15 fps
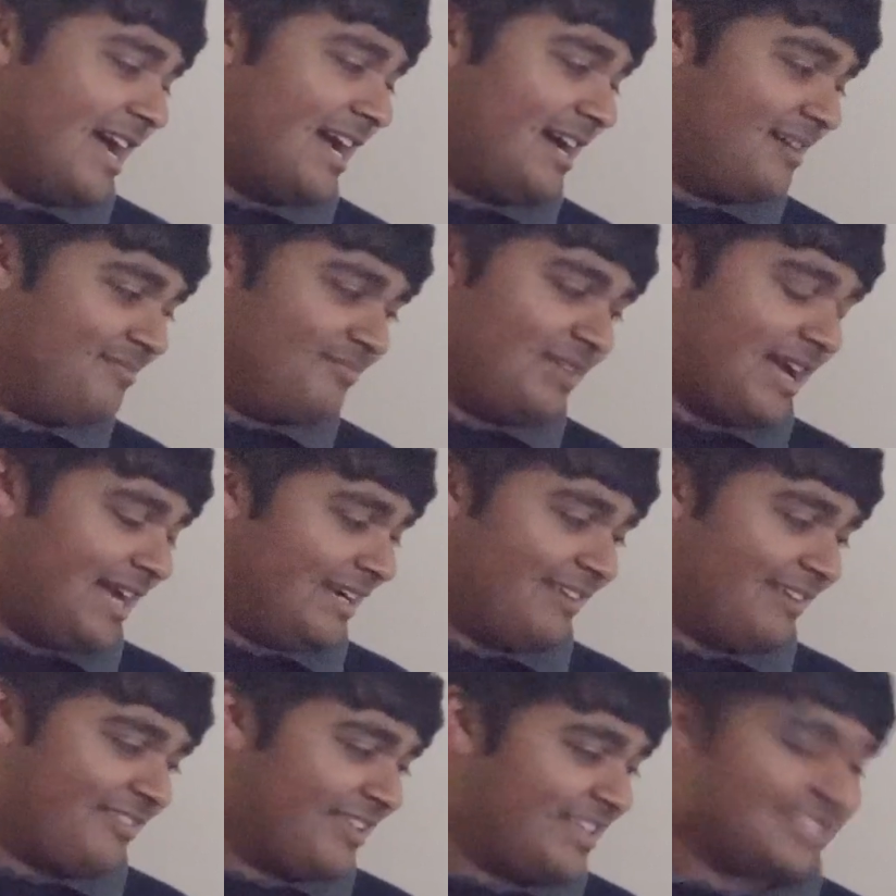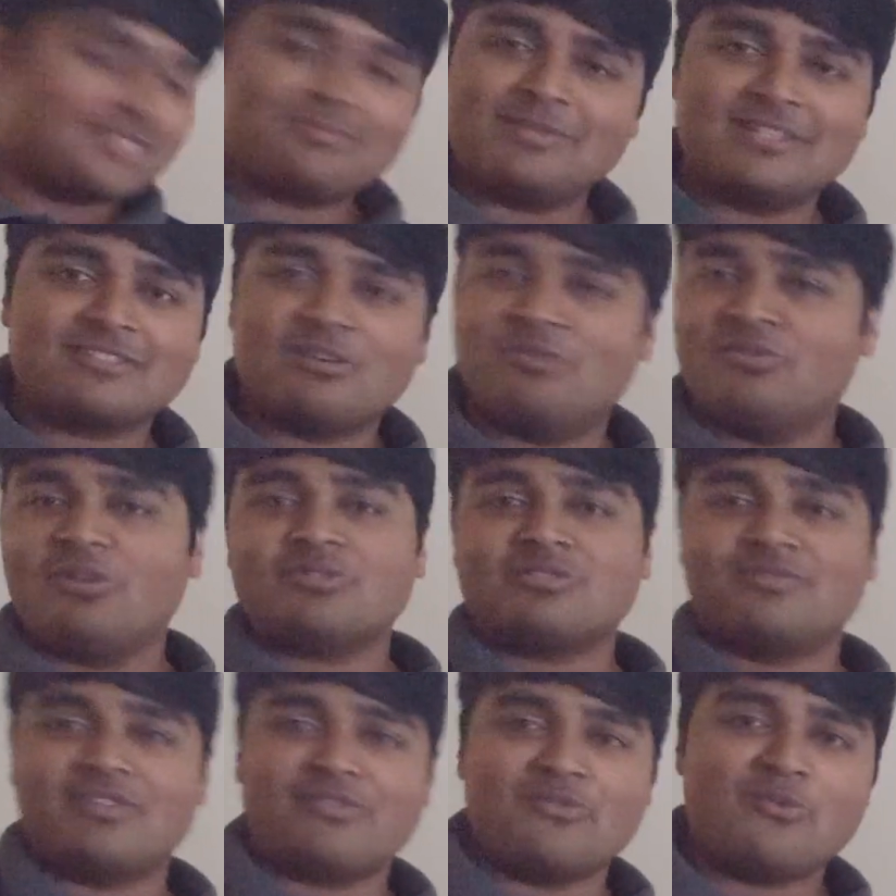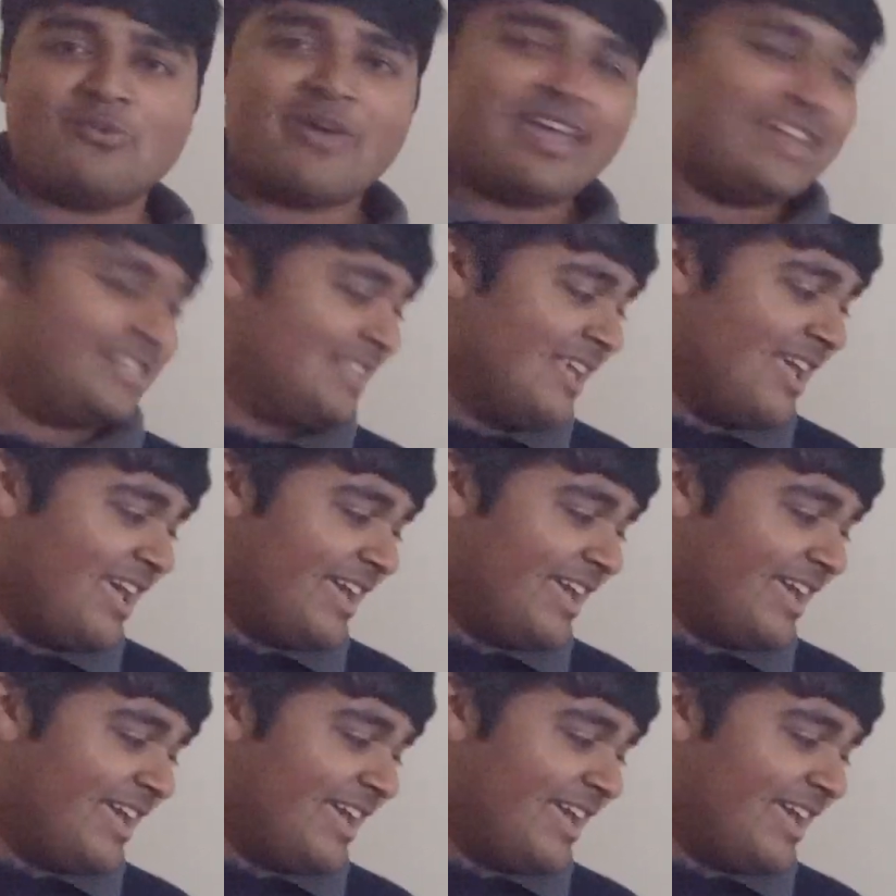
um, and I think it's been solved lots of different ways.